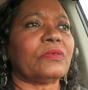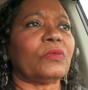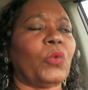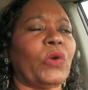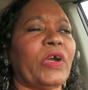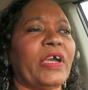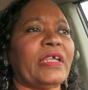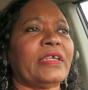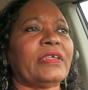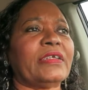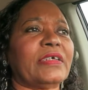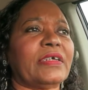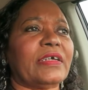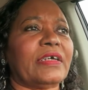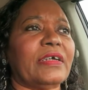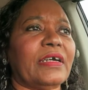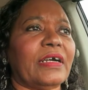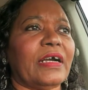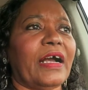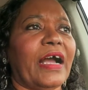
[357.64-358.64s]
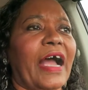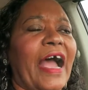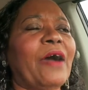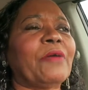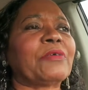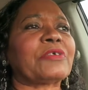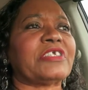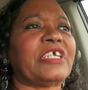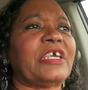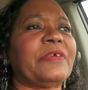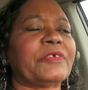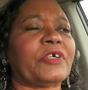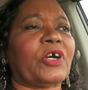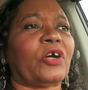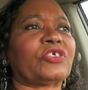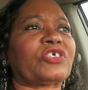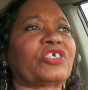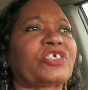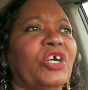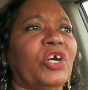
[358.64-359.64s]
when I was leaving to
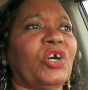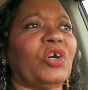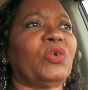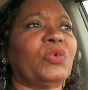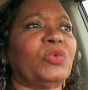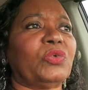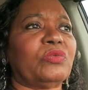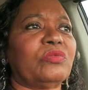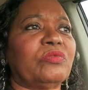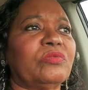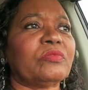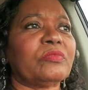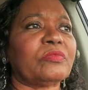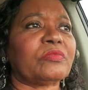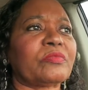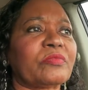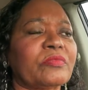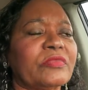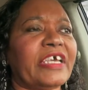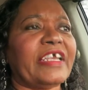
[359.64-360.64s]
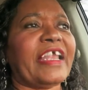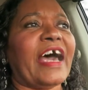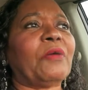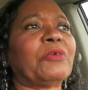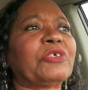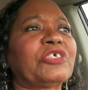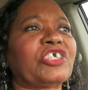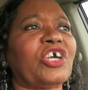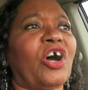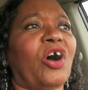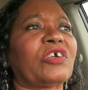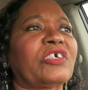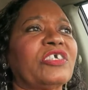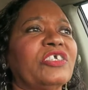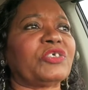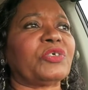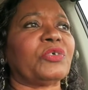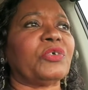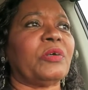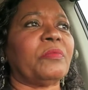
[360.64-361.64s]
go to school. And I was
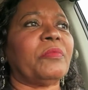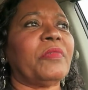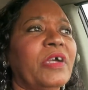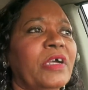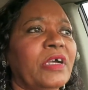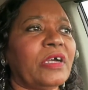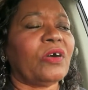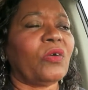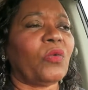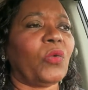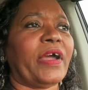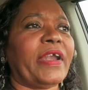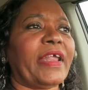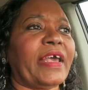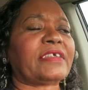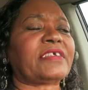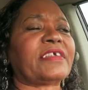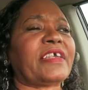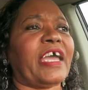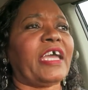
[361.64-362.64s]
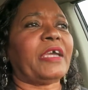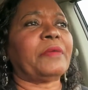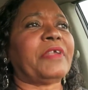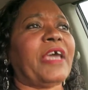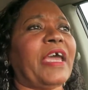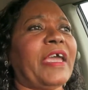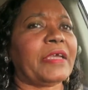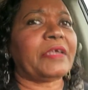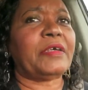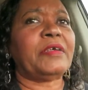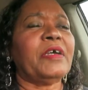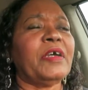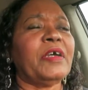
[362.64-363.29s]
talking to him. Well, that same day,